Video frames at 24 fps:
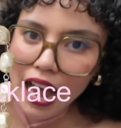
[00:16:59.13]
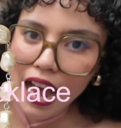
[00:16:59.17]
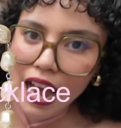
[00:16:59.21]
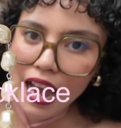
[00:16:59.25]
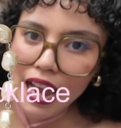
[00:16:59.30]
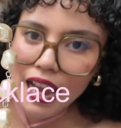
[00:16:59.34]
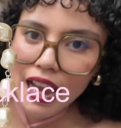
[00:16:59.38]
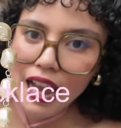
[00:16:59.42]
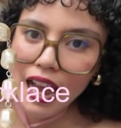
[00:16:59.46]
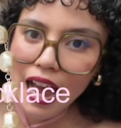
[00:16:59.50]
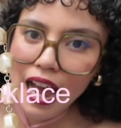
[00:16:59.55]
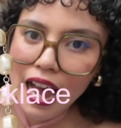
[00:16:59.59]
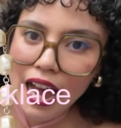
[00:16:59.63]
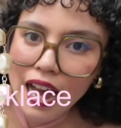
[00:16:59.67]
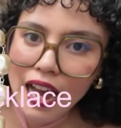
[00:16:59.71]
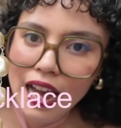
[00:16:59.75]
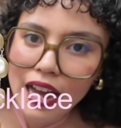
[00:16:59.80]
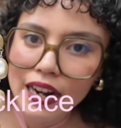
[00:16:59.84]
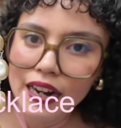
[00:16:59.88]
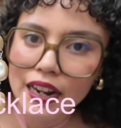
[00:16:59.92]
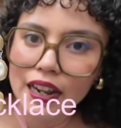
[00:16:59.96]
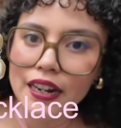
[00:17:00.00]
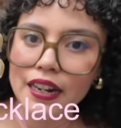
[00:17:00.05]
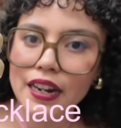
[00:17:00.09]
I
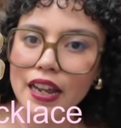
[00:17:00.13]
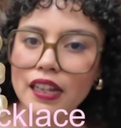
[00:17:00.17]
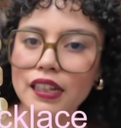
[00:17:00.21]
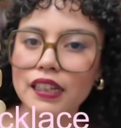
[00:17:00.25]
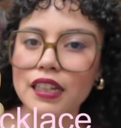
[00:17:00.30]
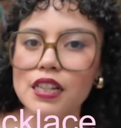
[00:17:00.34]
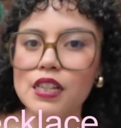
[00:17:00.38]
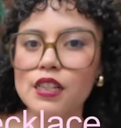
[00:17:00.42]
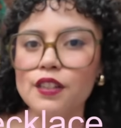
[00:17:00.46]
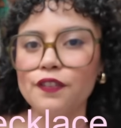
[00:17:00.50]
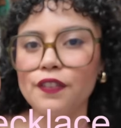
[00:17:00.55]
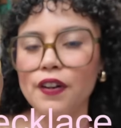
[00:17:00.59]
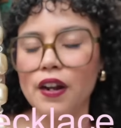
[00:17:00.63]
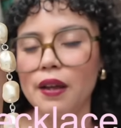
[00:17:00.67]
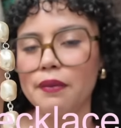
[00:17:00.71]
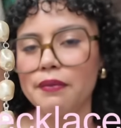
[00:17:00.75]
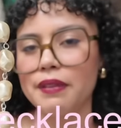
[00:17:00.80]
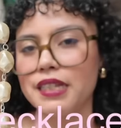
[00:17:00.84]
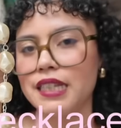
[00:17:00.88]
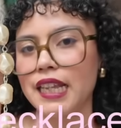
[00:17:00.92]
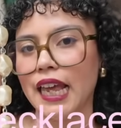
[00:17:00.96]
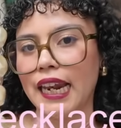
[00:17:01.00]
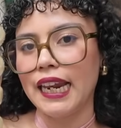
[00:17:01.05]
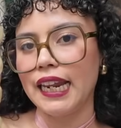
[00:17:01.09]
had a necklace
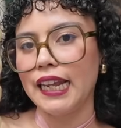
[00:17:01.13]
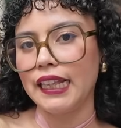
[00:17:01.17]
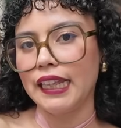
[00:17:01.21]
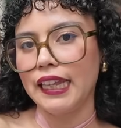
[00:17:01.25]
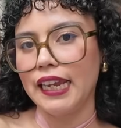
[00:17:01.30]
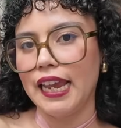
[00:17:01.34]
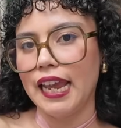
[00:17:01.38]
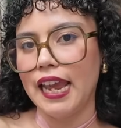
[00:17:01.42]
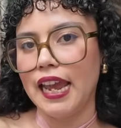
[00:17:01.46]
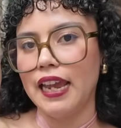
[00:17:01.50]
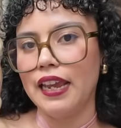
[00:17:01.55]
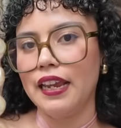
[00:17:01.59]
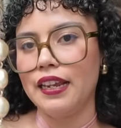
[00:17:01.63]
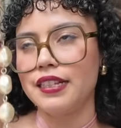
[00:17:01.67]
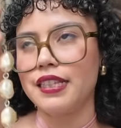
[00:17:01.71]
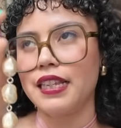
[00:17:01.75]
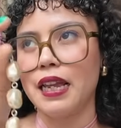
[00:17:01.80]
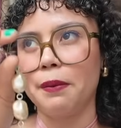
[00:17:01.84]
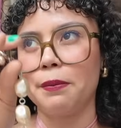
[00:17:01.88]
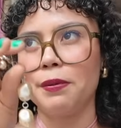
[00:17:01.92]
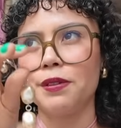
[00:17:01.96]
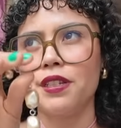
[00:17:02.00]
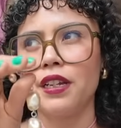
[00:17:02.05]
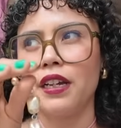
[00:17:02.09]
from the Sandy Liang
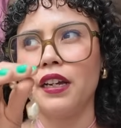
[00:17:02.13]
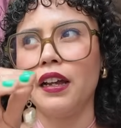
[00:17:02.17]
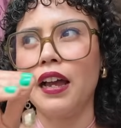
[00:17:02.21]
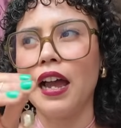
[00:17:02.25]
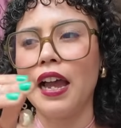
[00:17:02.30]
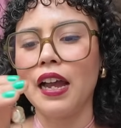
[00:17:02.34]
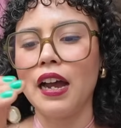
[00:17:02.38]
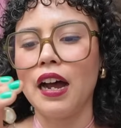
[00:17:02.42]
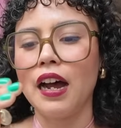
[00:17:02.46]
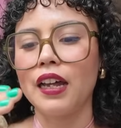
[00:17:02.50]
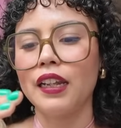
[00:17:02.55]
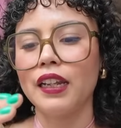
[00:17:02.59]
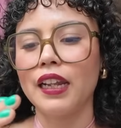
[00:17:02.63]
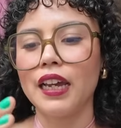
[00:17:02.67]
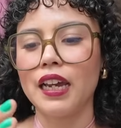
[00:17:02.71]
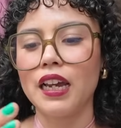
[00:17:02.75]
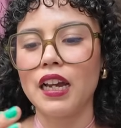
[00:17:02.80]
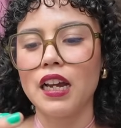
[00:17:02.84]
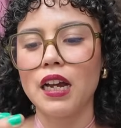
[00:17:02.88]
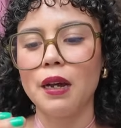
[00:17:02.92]
sample sale I got like